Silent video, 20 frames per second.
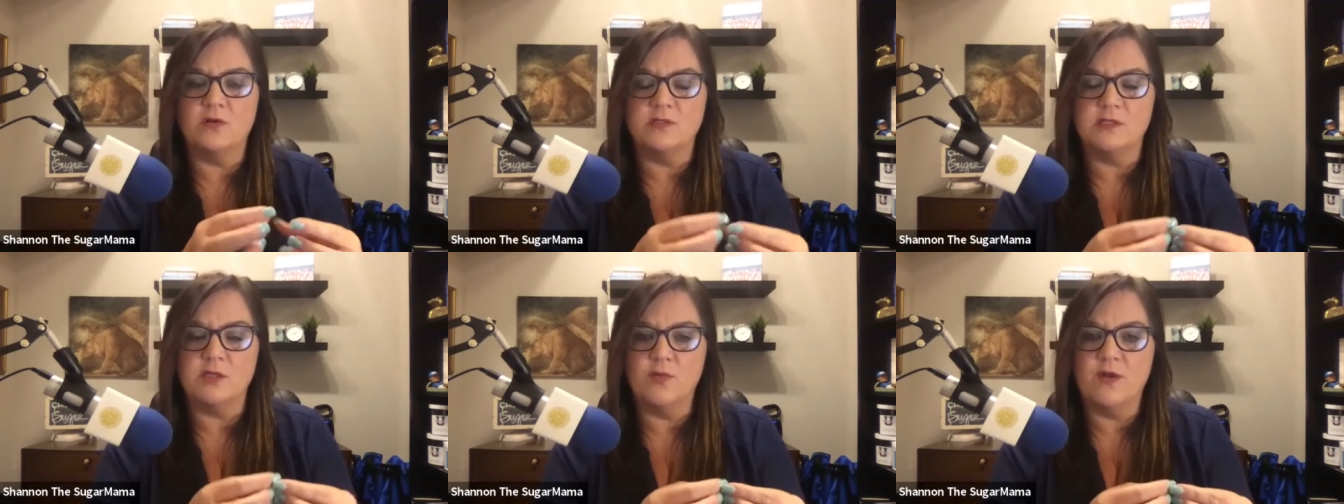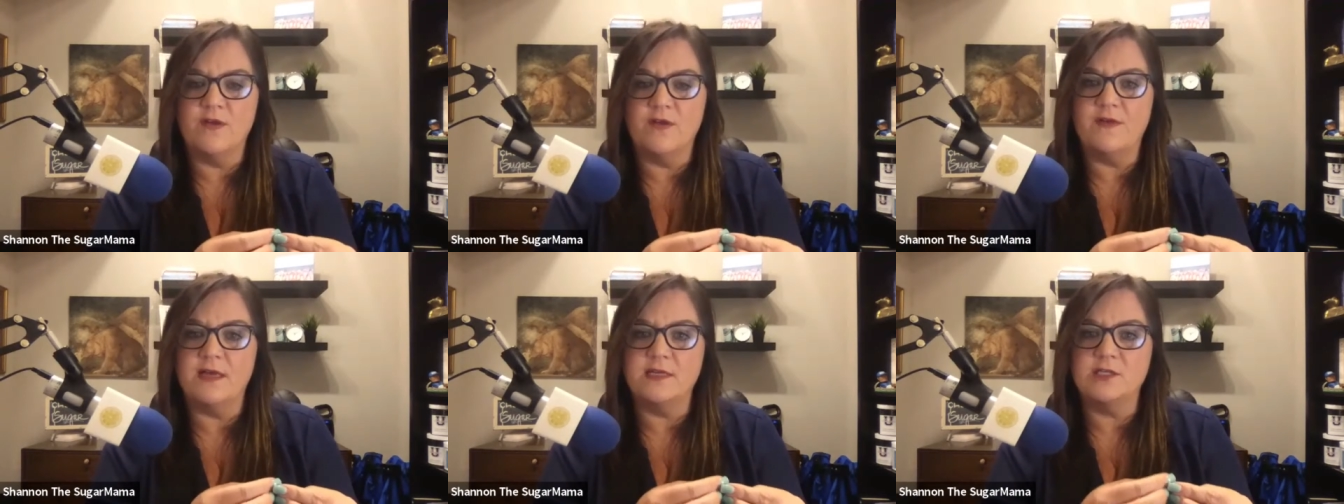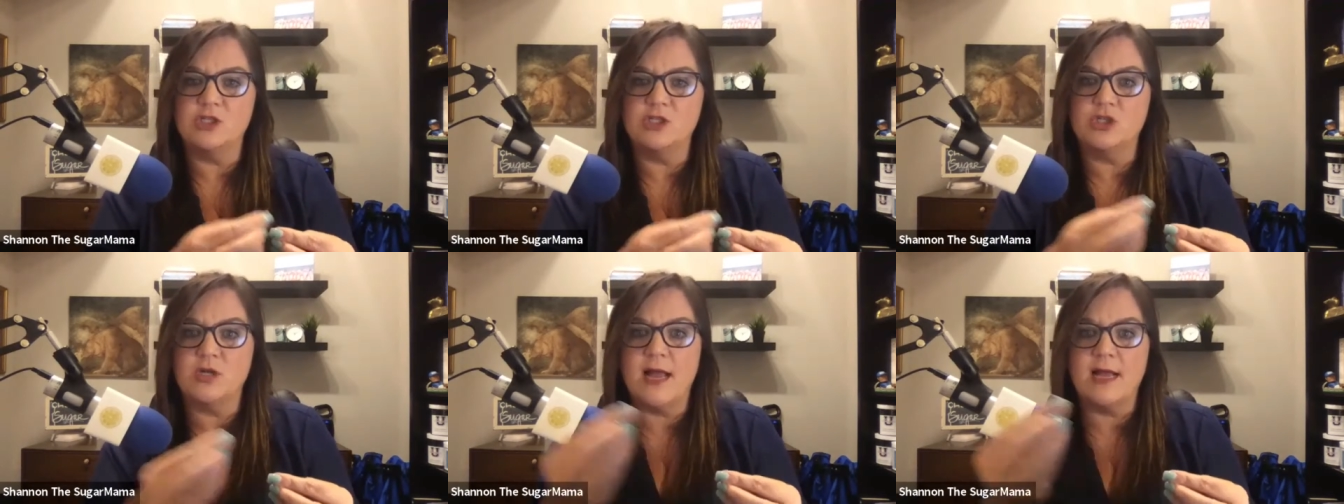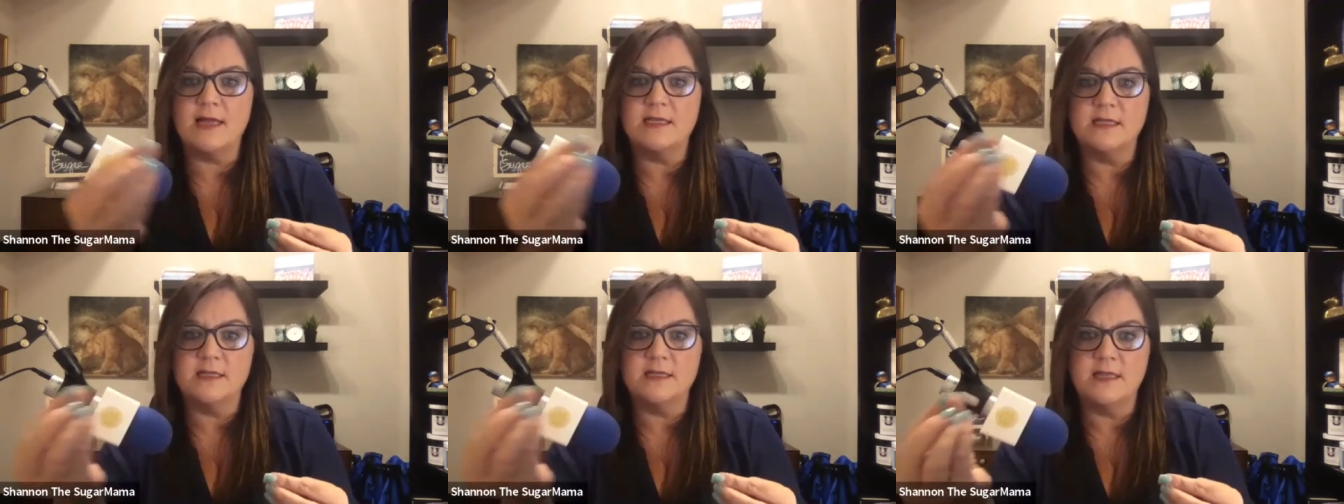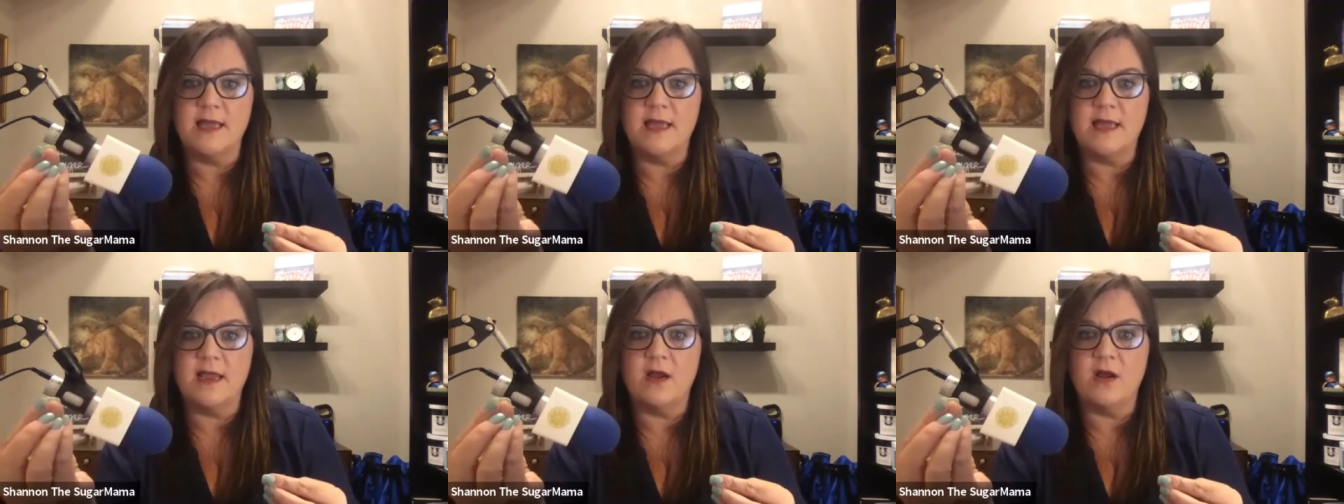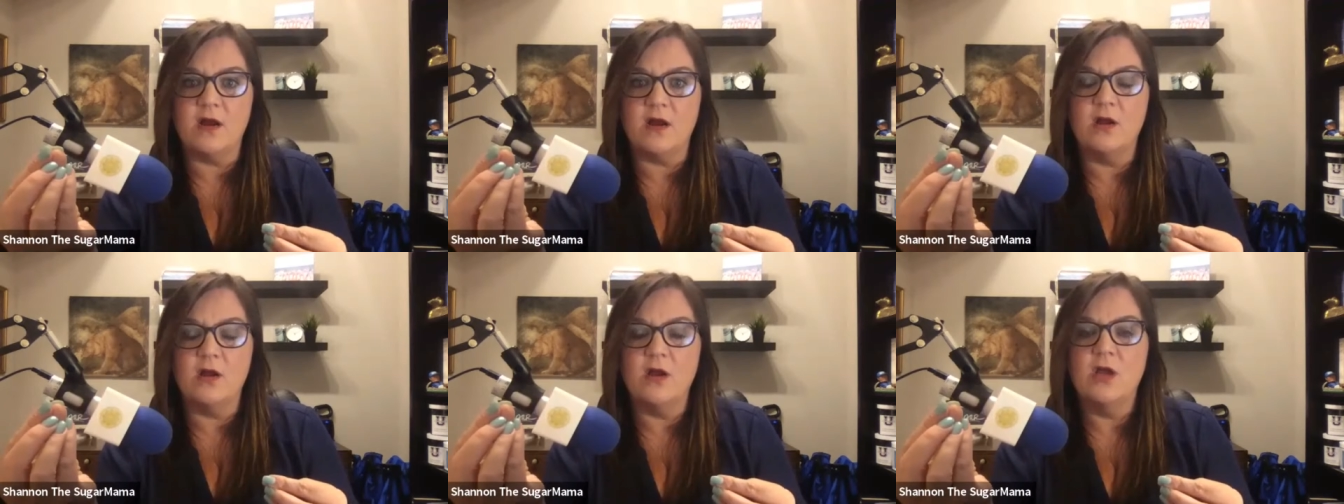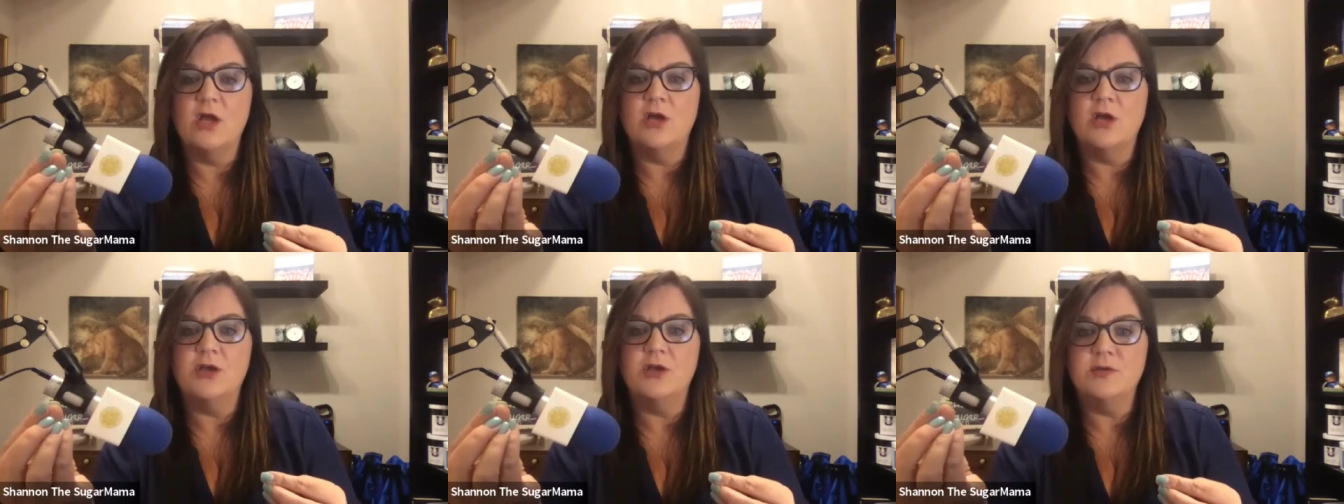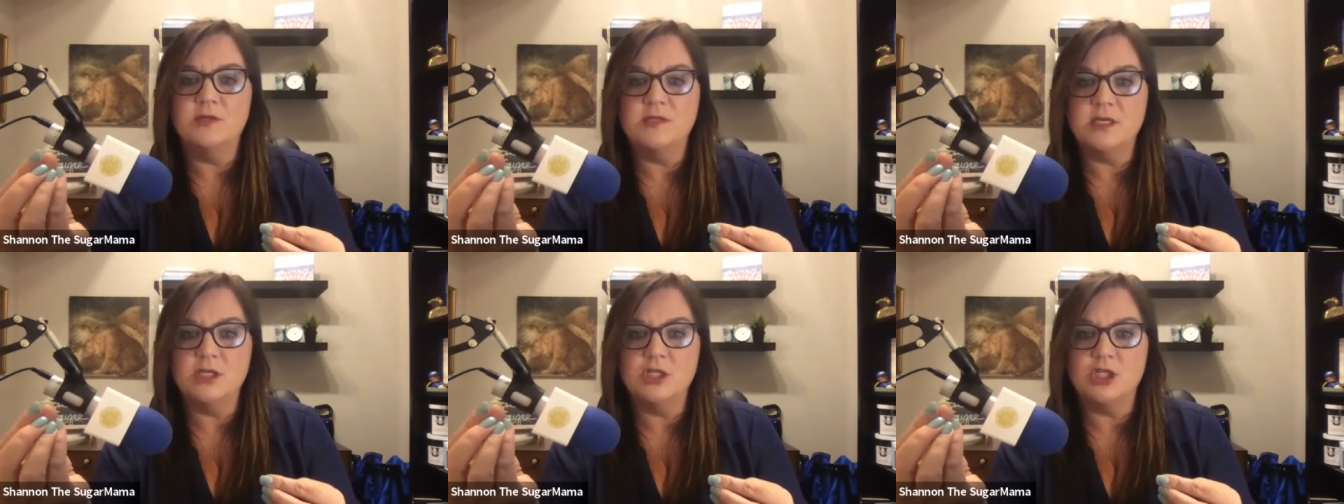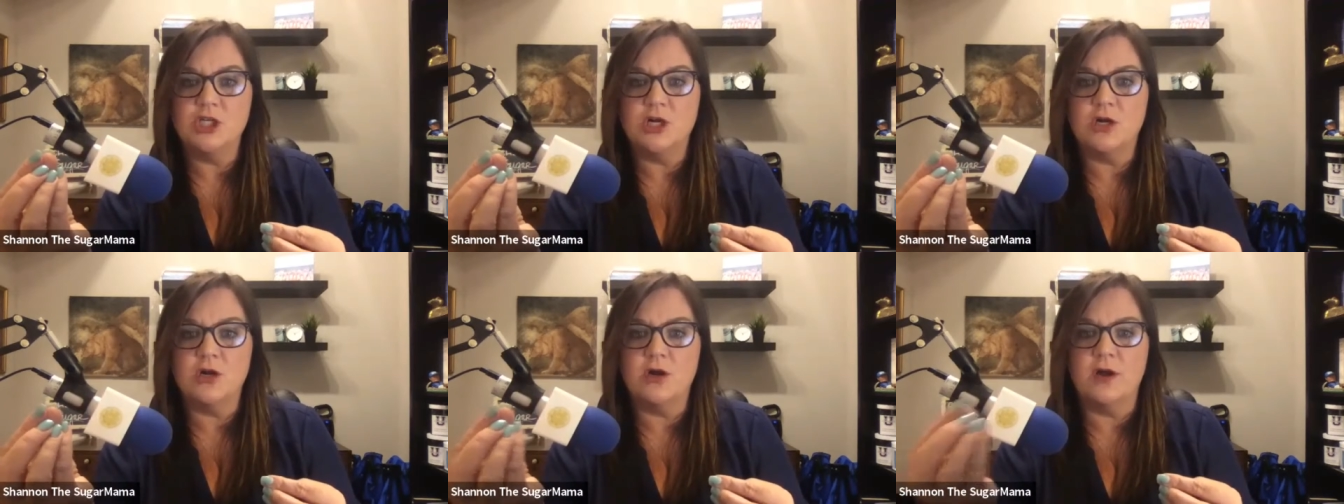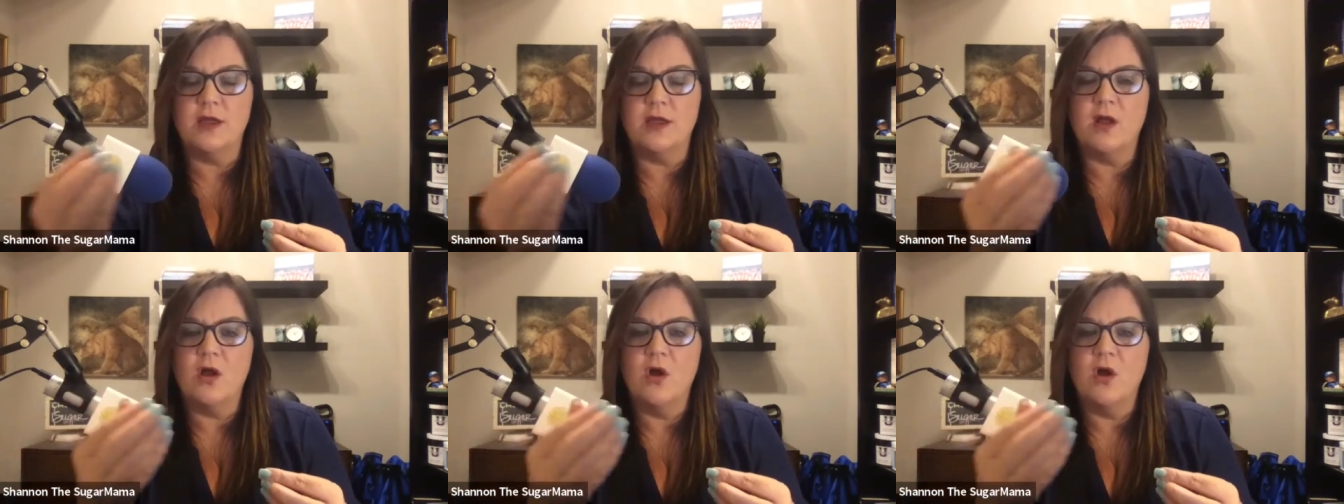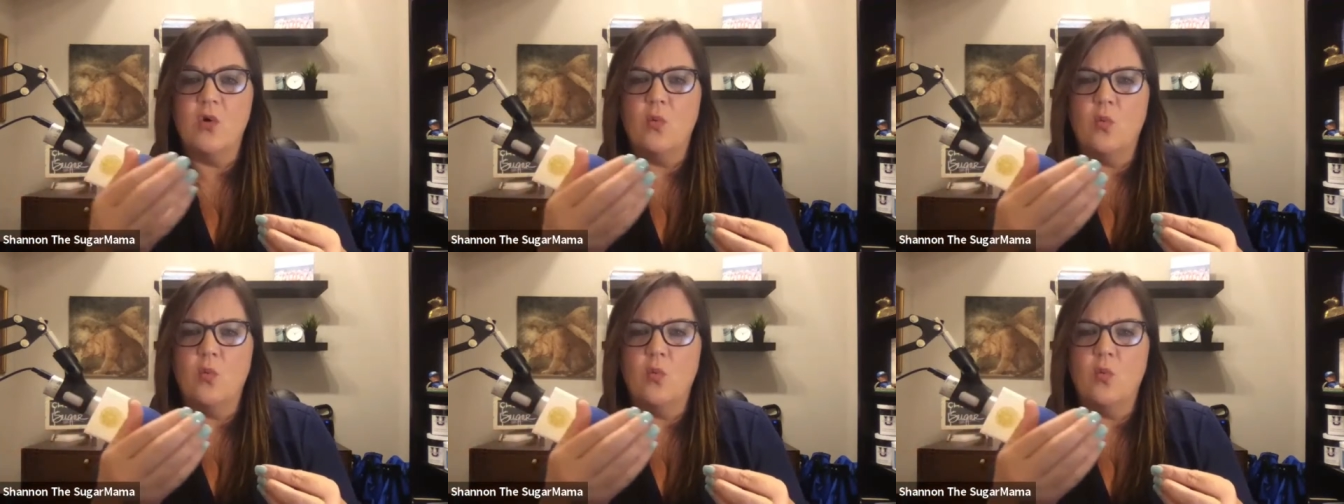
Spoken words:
So we've extracted the hair using sugaring.